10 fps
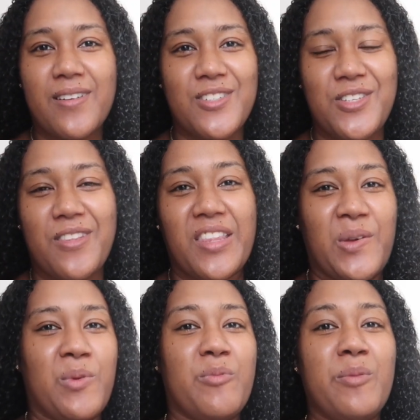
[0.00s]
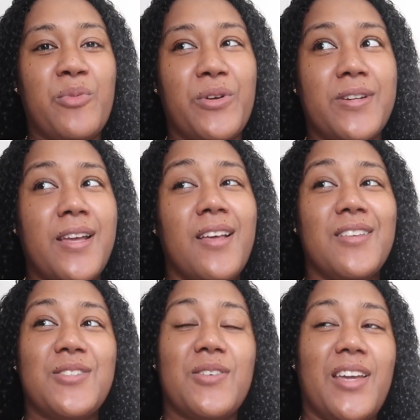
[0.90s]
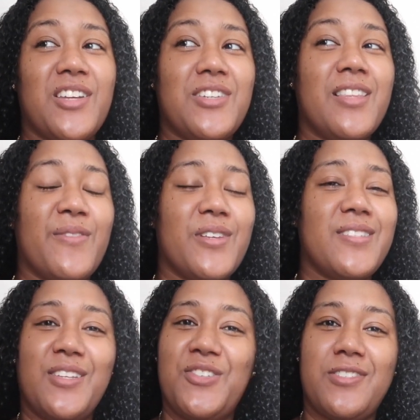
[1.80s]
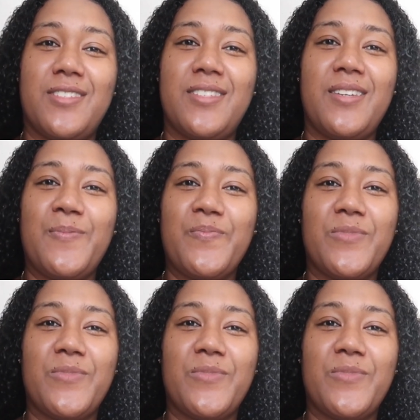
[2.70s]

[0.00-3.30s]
because she thought that we would be bored, so they actually left us at Trin City,